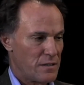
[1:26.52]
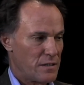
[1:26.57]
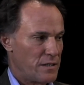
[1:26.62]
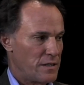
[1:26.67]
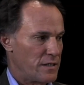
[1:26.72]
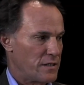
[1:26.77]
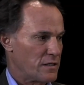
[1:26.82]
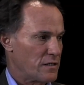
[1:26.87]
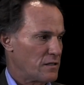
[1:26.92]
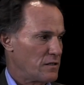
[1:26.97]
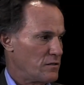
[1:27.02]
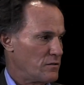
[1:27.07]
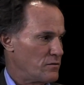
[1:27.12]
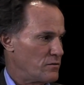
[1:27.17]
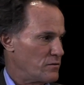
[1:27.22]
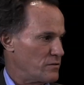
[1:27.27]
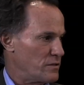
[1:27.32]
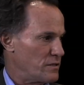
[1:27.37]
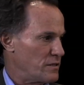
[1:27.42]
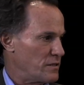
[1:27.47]

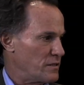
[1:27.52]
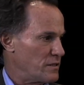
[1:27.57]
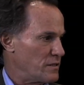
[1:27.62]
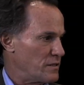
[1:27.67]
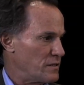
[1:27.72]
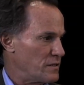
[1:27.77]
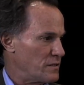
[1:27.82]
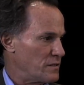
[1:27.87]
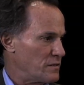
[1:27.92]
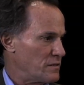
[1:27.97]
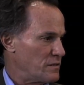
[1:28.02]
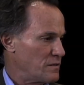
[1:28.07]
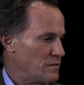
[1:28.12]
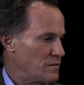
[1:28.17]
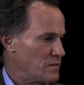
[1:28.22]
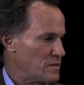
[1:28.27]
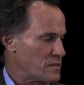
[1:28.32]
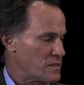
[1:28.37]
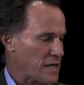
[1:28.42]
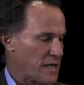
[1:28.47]
included
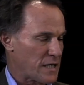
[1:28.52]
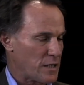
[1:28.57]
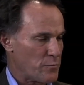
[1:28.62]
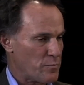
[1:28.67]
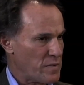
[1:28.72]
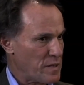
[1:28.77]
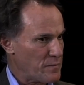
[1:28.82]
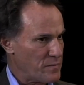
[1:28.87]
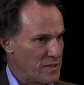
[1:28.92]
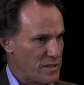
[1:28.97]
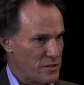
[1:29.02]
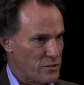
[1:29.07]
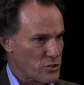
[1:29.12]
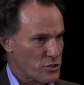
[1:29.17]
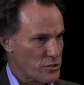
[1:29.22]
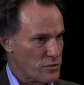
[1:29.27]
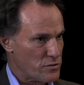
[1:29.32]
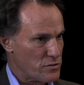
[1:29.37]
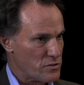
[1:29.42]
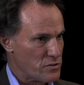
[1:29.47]
the Second Amendment
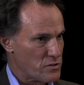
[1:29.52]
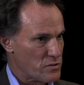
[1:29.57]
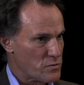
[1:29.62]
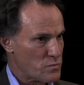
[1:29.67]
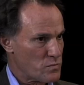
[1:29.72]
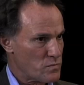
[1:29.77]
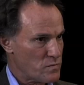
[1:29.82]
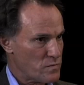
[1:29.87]
issues,